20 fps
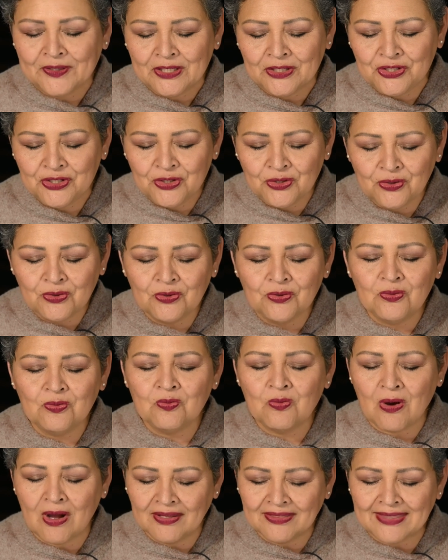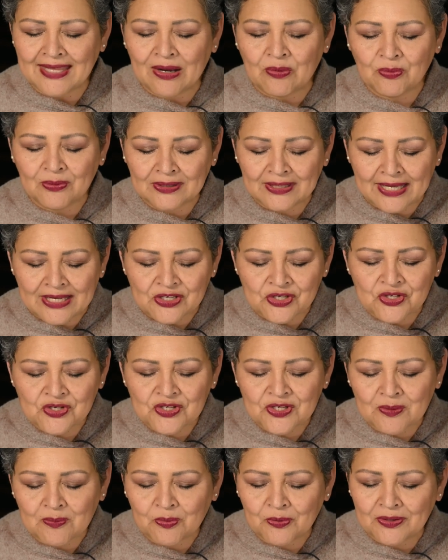you want that
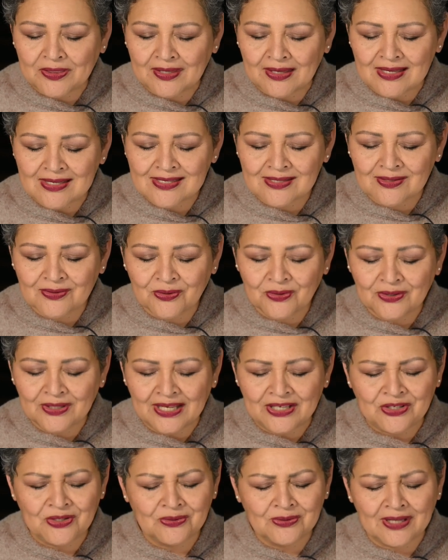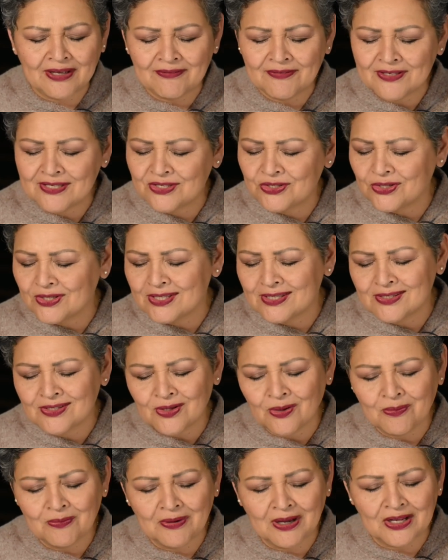relationship with us, Lord, and you love us just
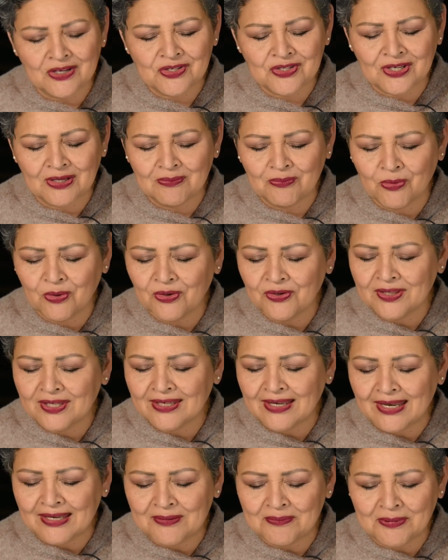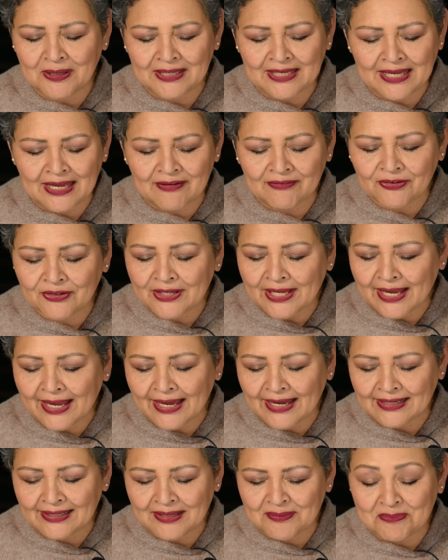so much and more than anybody ever
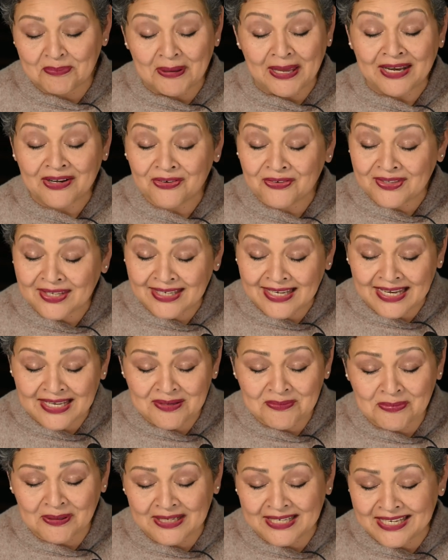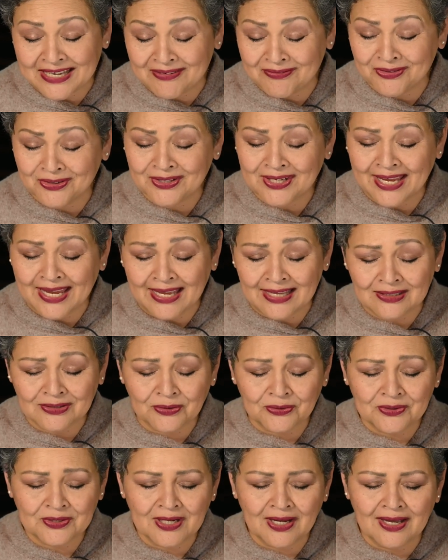can and better than anybody ever can,
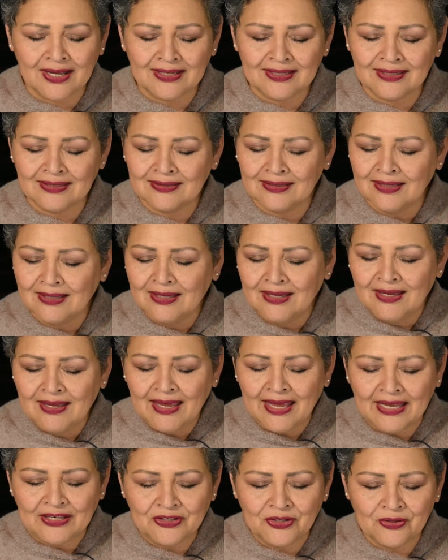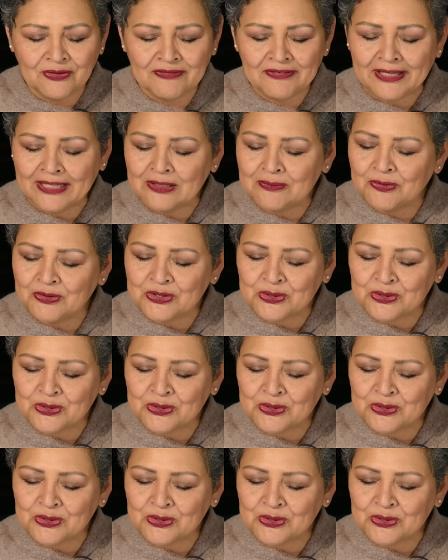Lord God. And, and you're available